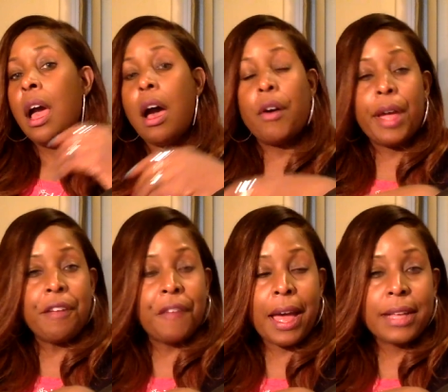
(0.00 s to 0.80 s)
Okay,
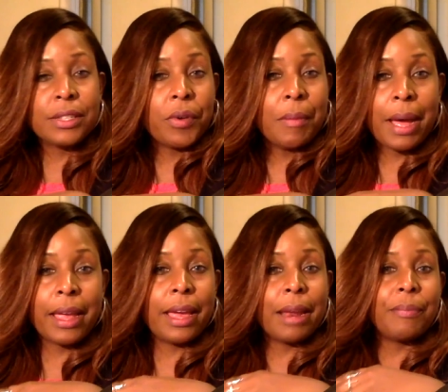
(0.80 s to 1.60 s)
fine. So in my
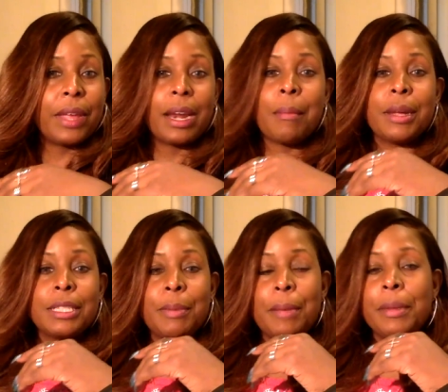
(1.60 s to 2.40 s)
head, I'm thinking I'm about
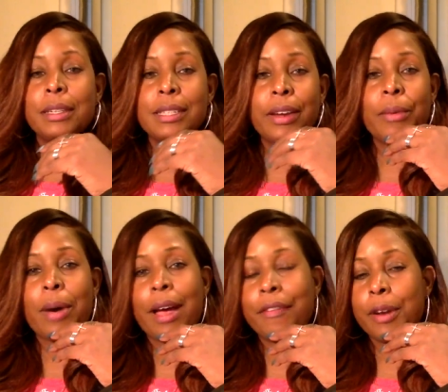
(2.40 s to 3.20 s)
to be a military
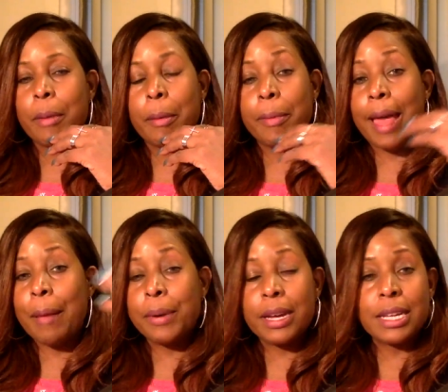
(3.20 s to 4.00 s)
wife, you know, blah, blah, blah,
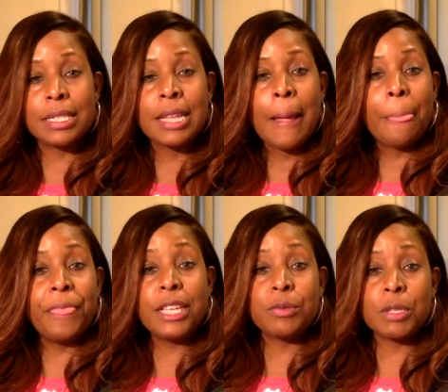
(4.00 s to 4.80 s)
because
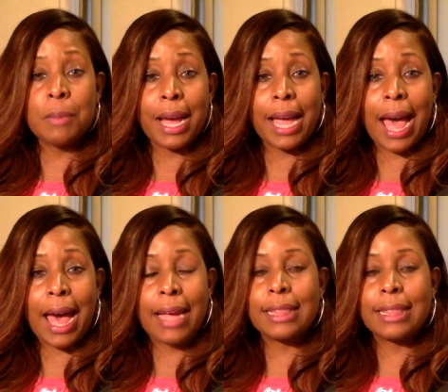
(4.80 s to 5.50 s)
this was my guy.